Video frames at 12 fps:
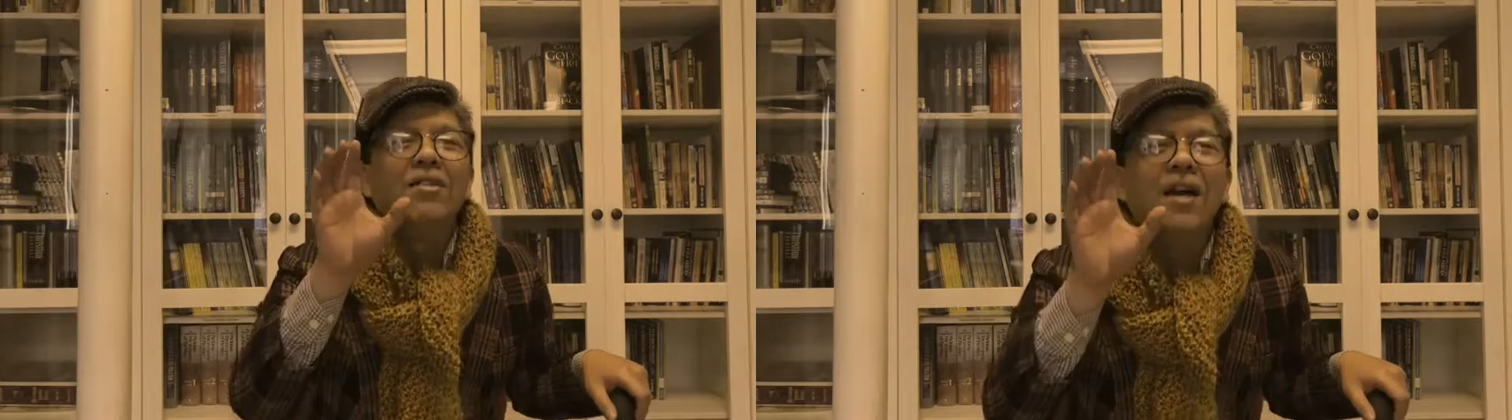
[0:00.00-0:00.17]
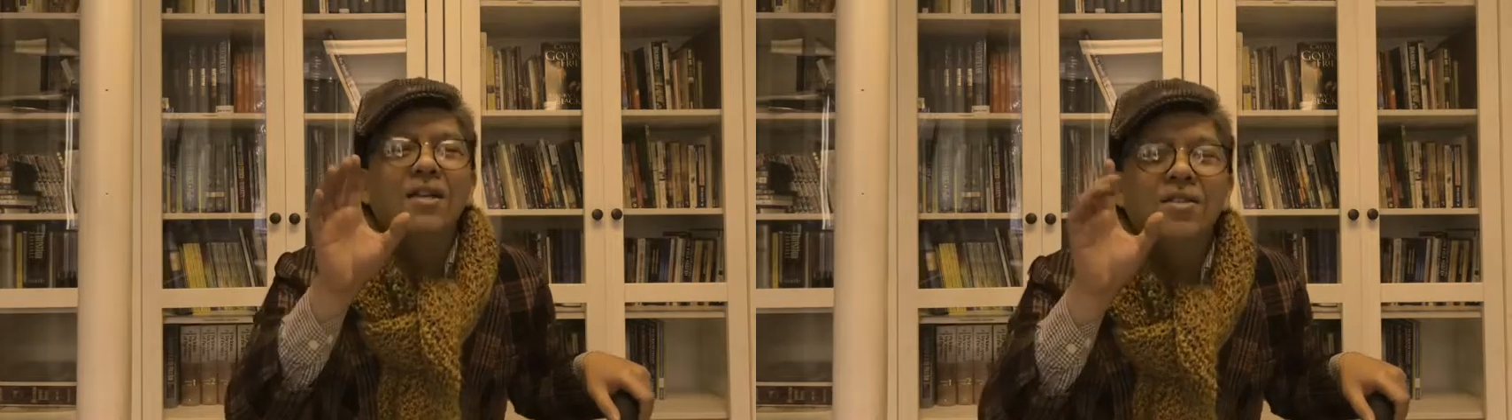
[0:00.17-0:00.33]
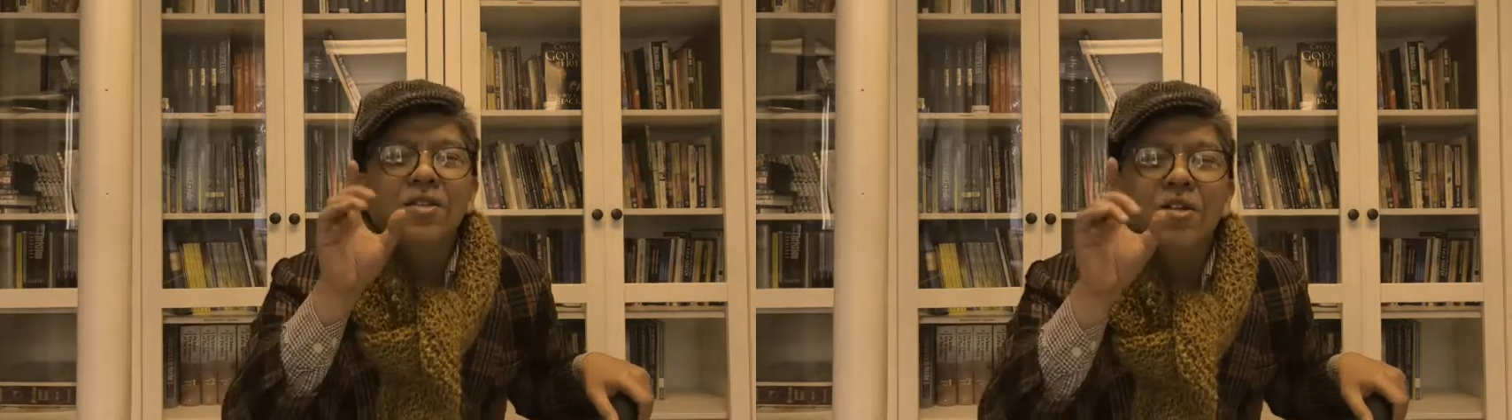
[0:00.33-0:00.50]

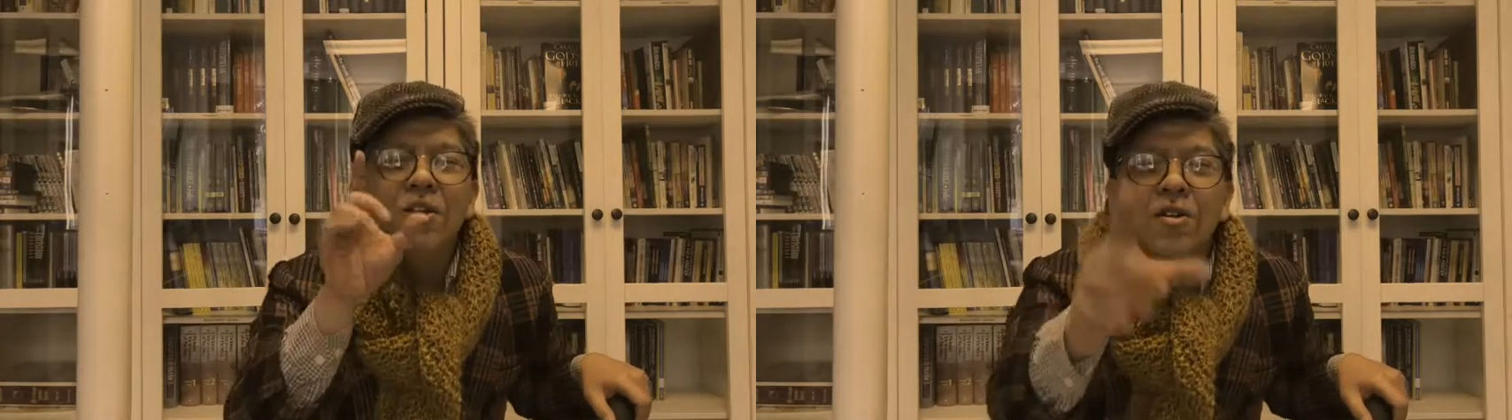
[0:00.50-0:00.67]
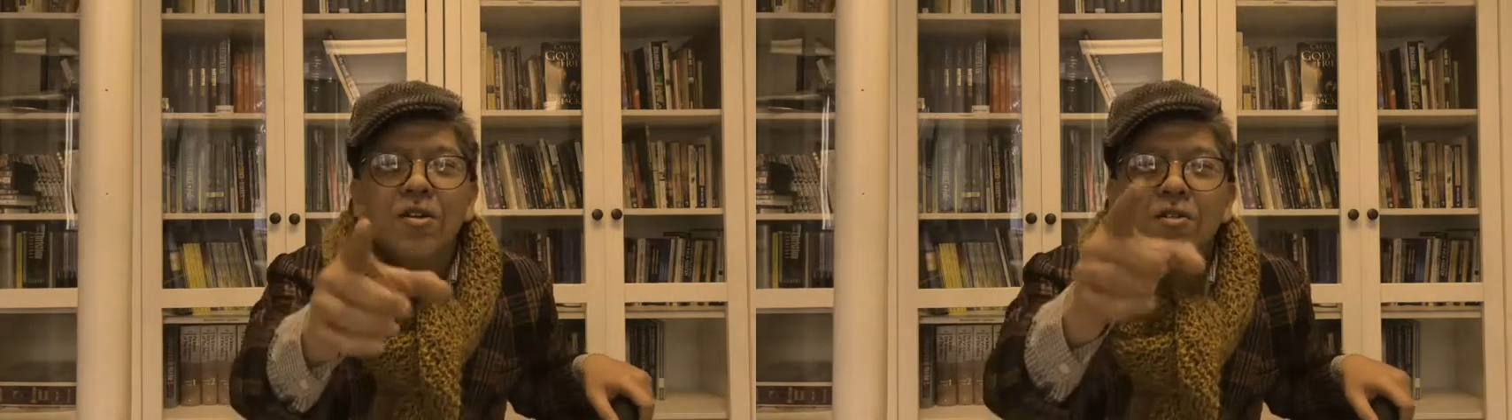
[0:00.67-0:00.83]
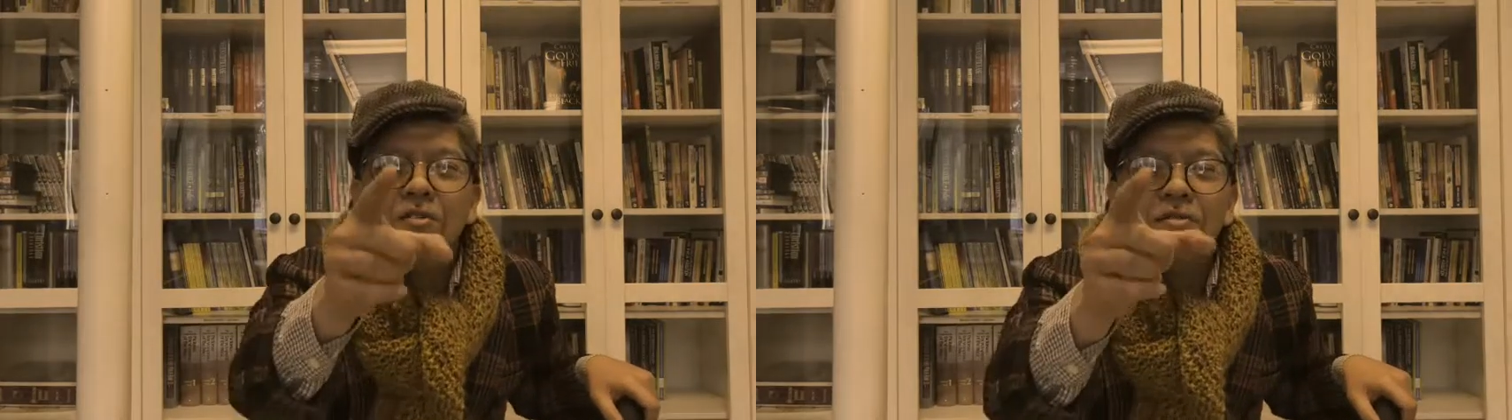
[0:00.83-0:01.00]
can
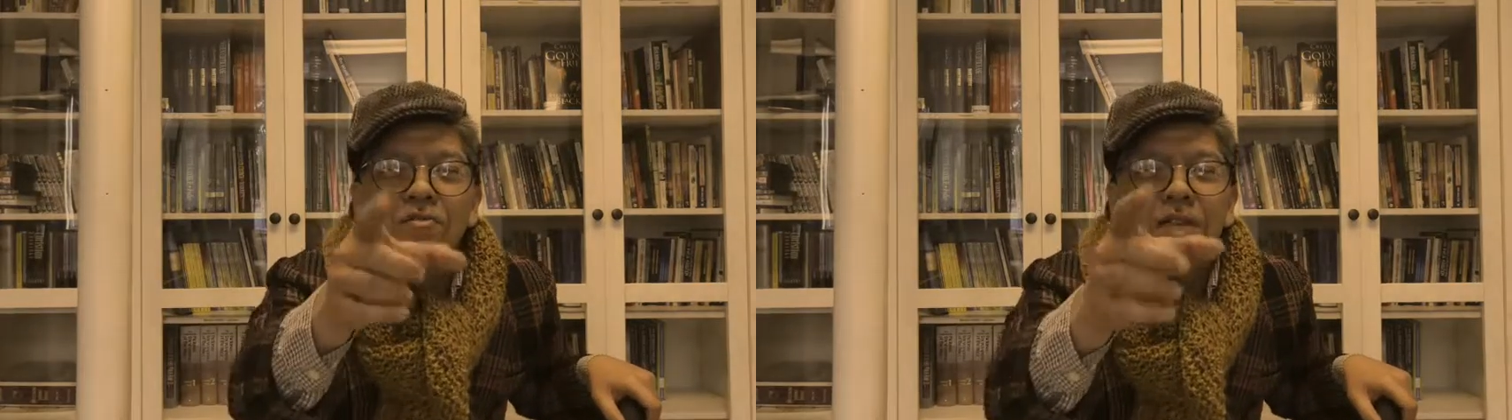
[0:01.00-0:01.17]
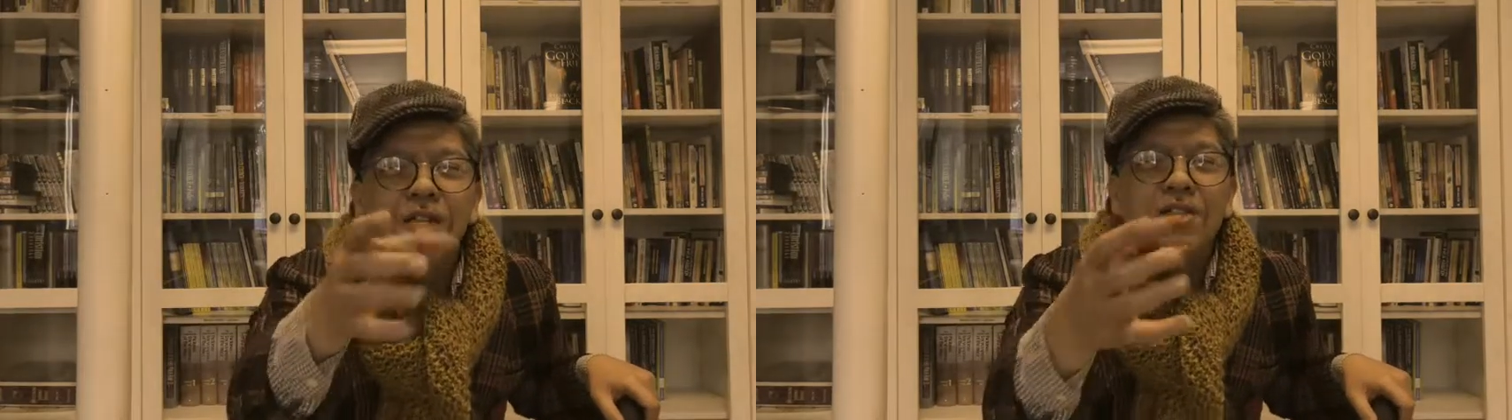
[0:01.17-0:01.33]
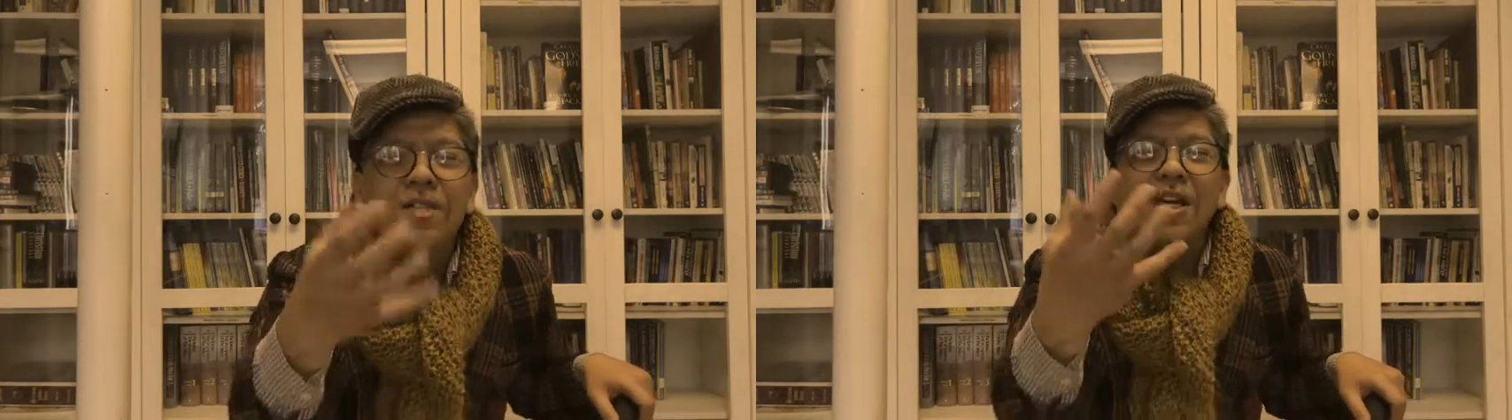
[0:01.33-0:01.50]
you
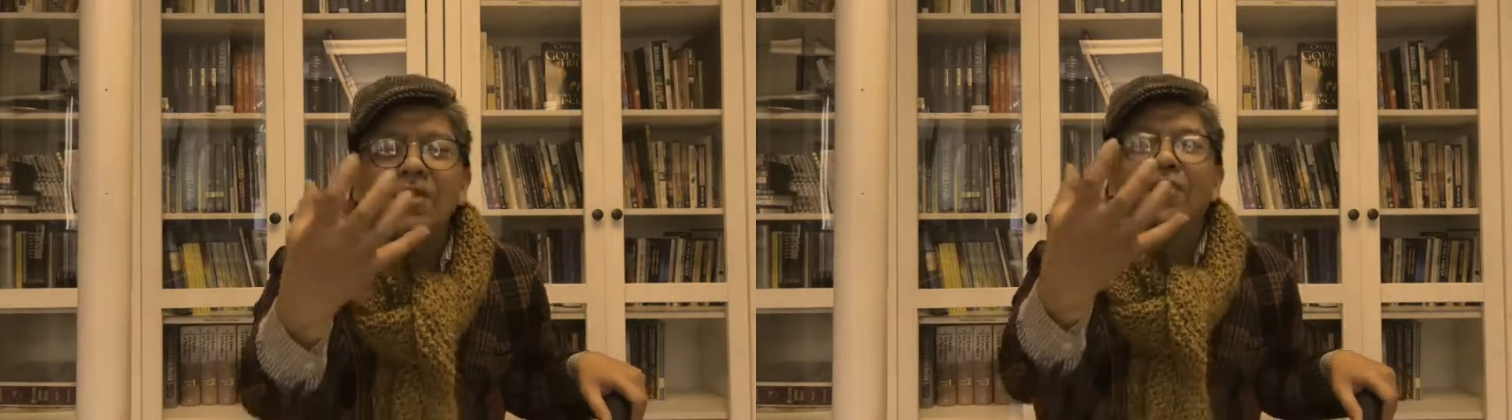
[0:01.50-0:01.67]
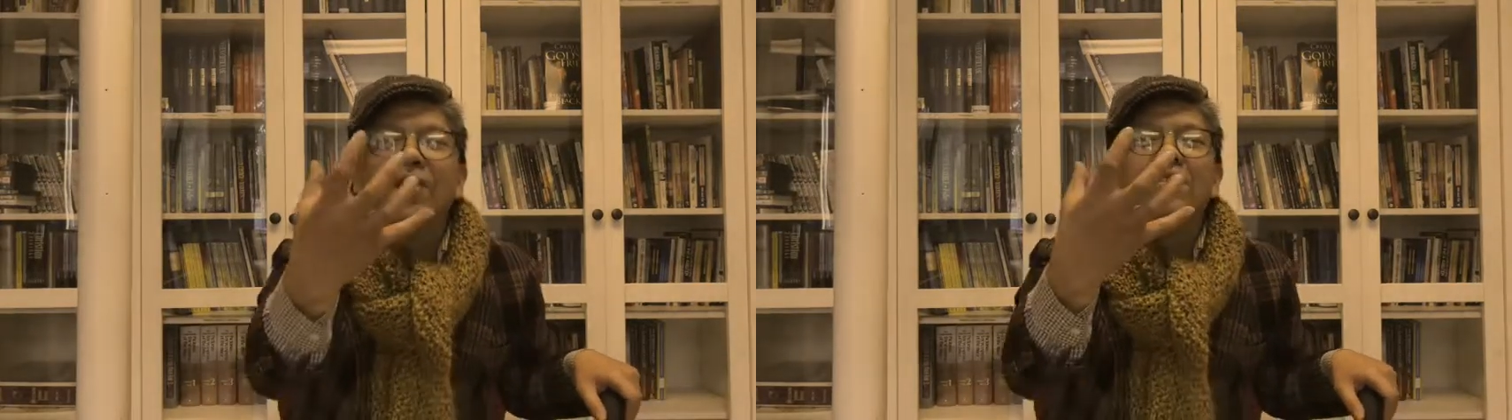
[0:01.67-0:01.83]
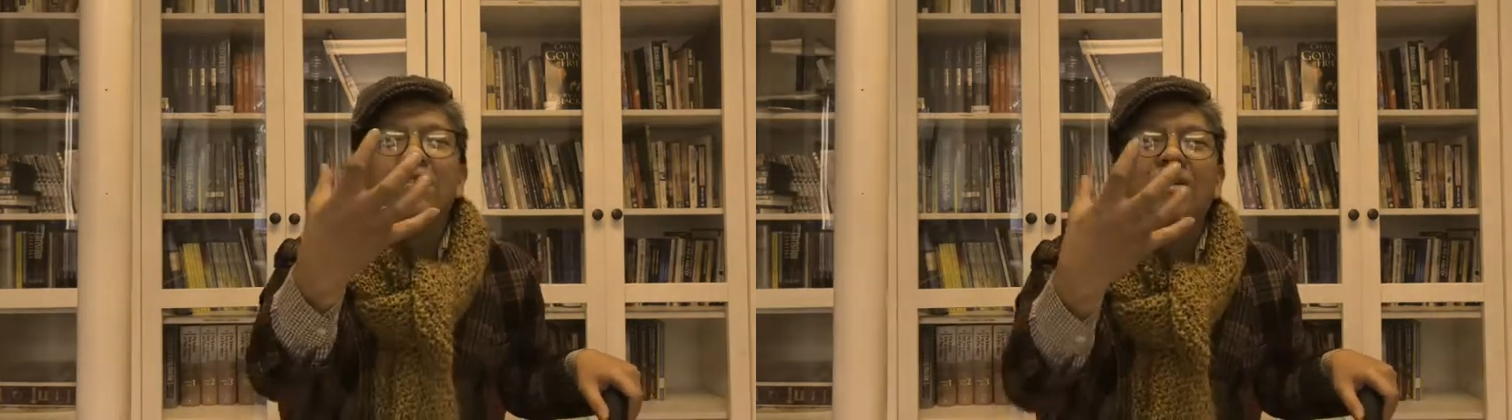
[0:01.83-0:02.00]
receive
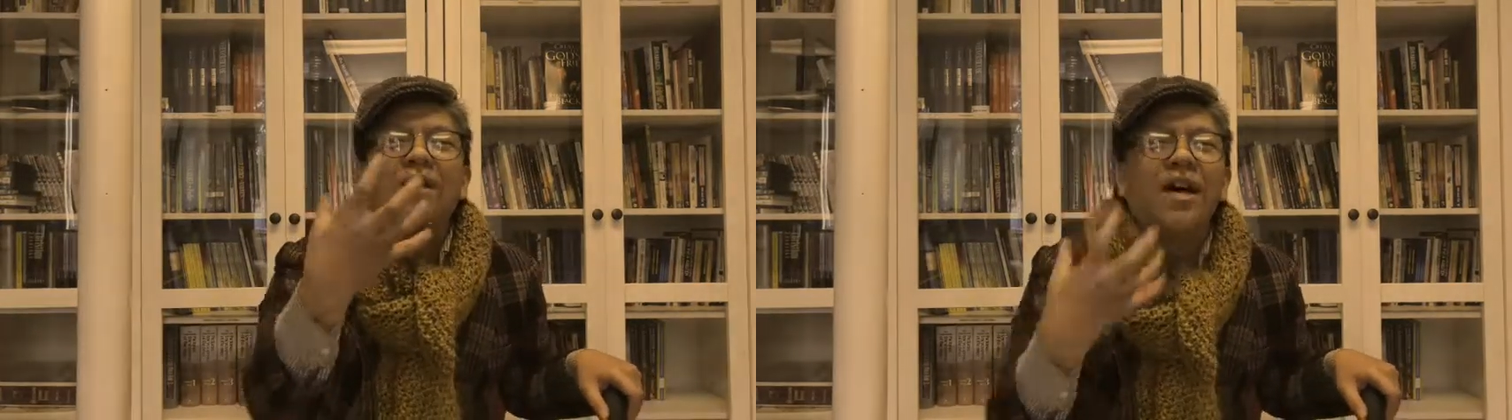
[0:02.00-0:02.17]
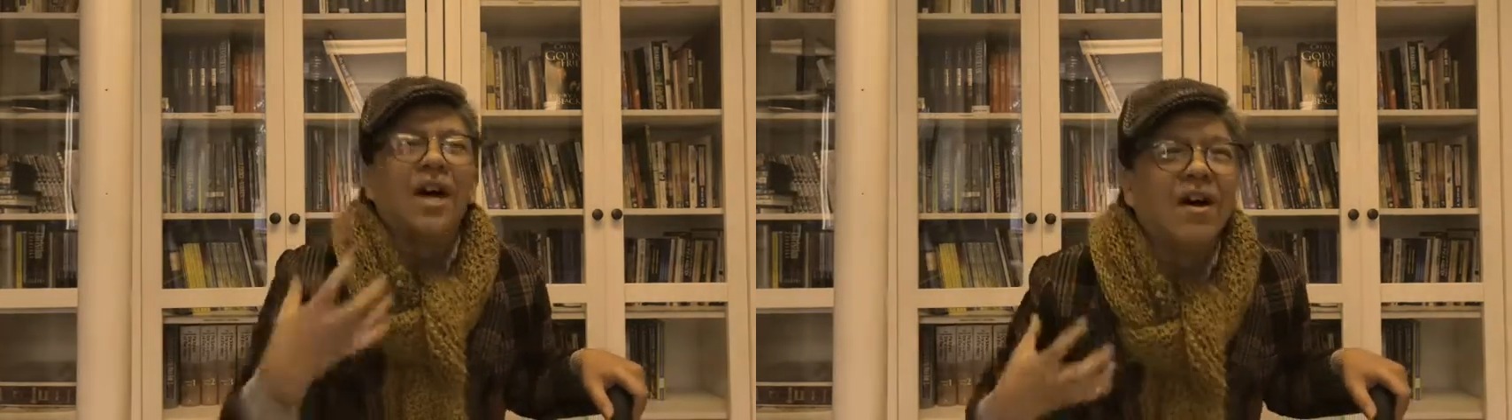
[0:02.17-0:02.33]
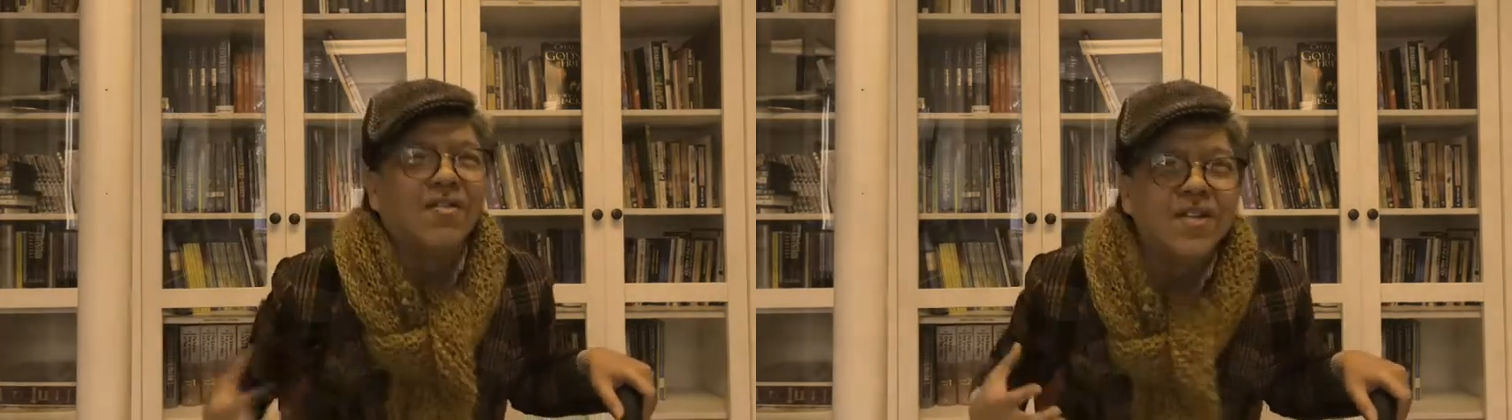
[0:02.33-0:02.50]
this
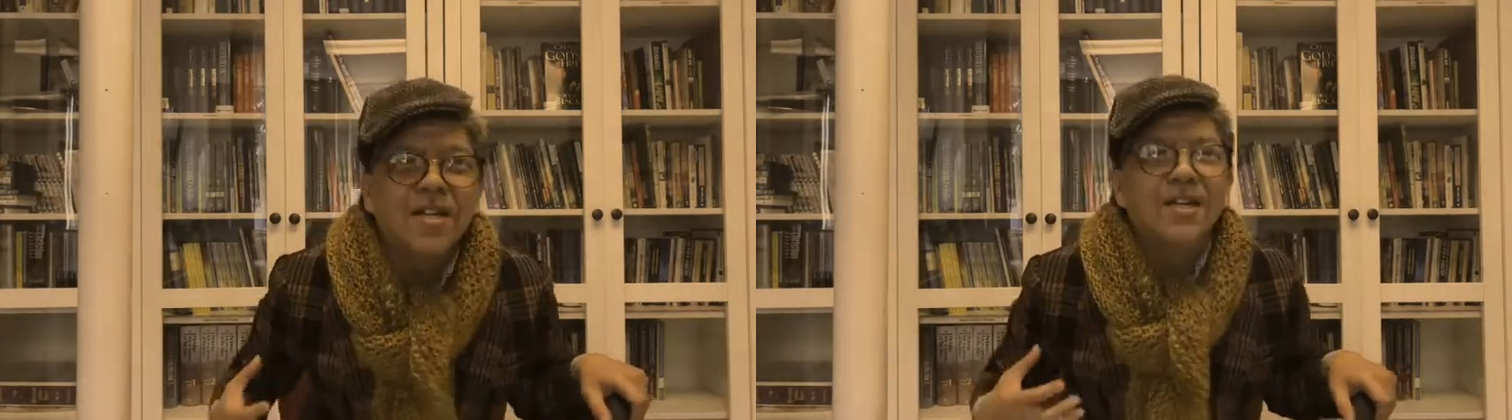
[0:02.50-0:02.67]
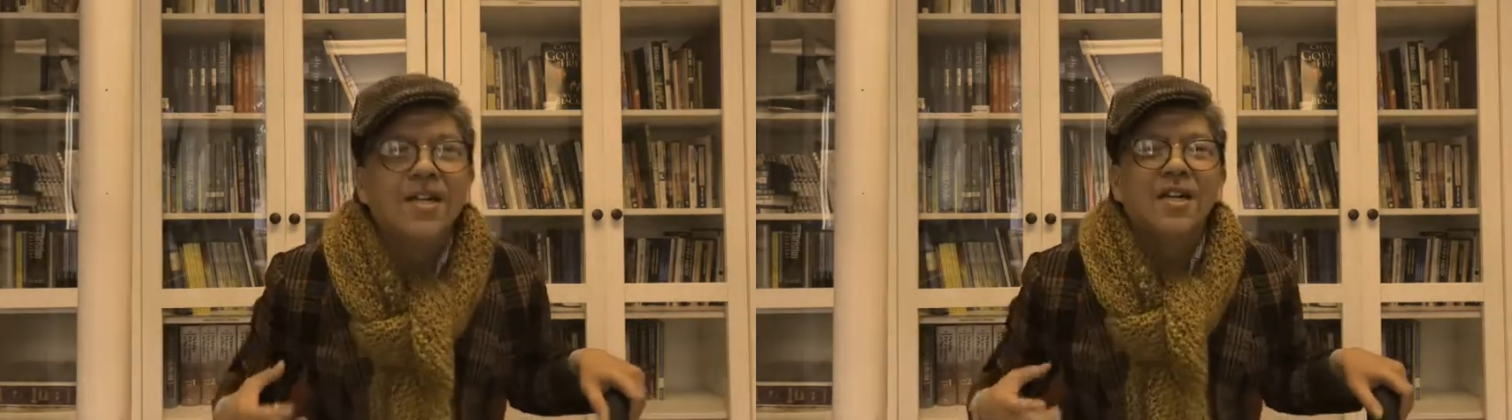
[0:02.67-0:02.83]
gift?